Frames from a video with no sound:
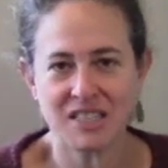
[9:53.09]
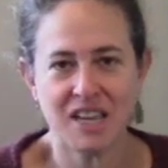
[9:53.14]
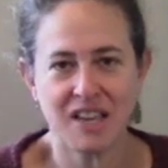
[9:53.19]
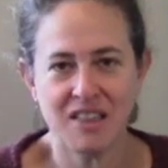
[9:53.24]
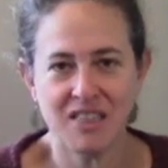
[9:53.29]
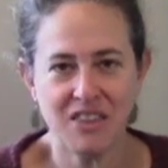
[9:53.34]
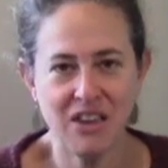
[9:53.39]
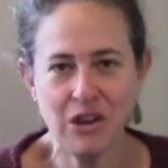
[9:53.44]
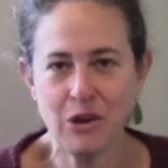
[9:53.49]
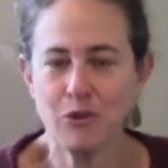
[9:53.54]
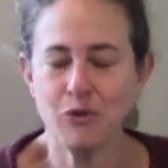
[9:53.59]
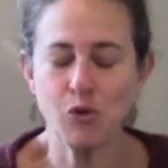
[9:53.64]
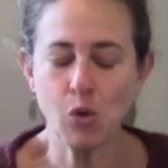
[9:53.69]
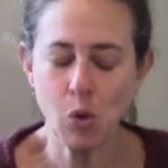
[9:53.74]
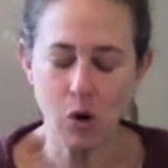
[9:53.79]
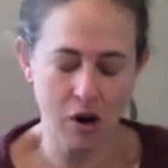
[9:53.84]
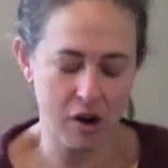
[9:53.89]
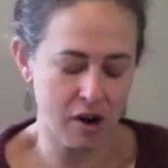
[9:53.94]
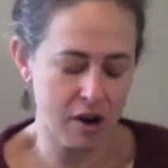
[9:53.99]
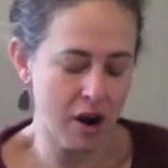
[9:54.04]
I think,
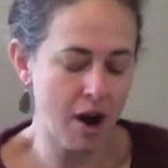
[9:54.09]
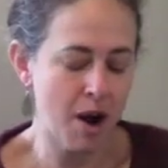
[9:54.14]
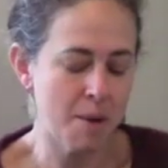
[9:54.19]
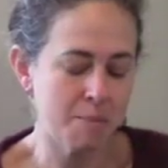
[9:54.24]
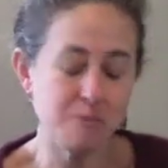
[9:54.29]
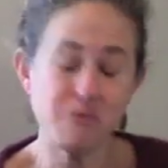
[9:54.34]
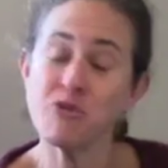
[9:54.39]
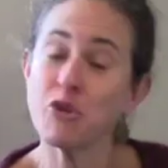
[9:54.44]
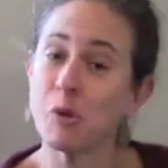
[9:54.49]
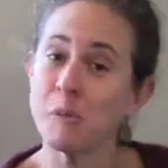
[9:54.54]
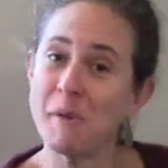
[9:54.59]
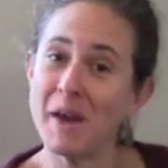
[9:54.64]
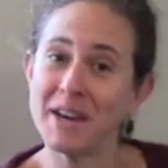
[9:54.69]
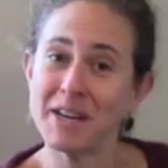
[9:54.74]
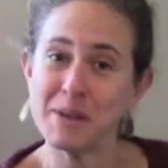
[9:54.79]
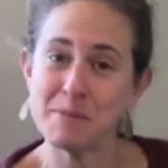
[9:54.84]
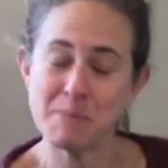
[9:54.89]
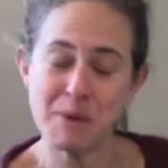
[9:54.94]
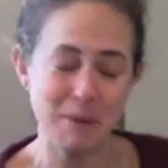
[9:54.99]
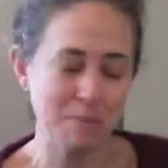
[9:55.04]
for
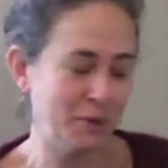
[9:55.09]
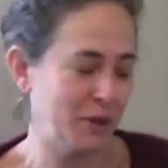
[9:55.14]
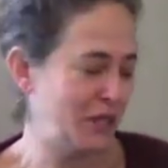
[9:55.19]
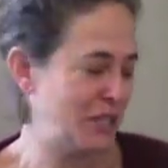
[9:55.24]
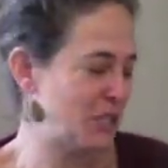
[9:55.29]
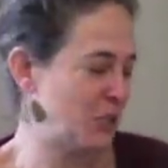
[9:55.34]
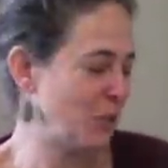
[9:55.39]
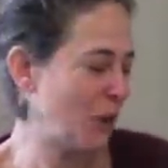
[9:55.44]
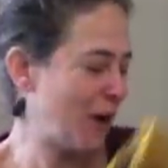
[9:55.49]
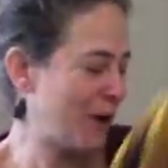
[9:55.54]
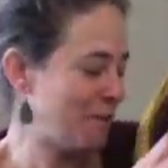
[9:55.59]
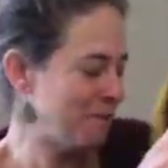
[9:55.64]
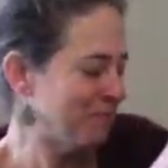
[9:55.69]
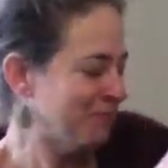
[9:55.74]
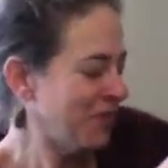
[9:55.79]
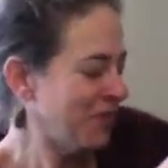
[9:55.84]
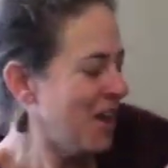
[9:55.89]
many people as well.